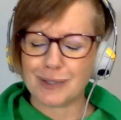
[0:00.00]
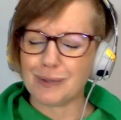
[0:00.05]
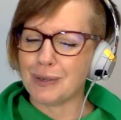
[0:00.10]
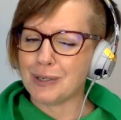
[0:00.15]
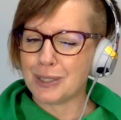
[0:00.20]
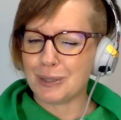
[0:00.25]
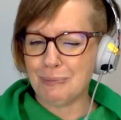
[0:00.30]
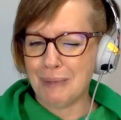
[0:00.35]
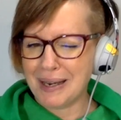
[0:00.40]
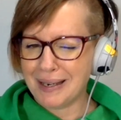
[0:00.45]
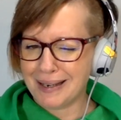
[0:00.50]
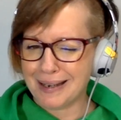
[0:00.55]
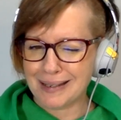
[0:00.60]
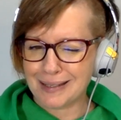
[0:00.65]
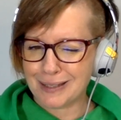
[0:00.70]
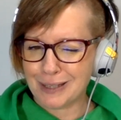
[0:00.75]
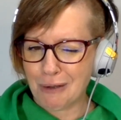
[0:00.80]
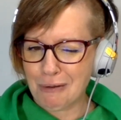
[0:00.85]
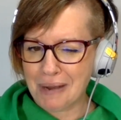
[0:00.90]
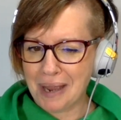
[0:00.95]
So I just made it
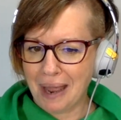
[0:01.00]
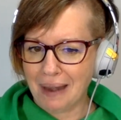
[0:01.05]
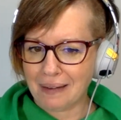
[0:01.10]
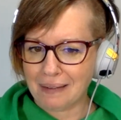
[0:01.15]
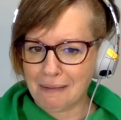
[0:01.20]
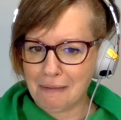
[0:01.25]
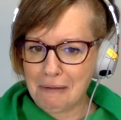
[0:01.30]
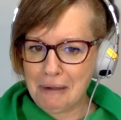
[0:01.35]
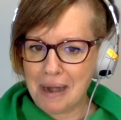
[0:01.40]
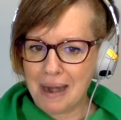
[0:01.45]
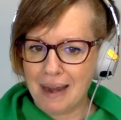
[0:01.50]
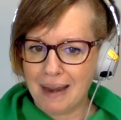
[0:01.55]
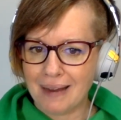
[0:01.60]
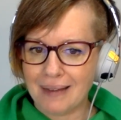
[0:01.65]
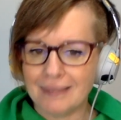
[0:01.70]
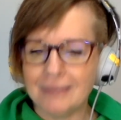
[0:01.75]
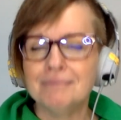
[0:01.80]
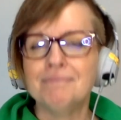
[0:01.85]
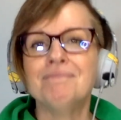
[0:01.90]
its own category.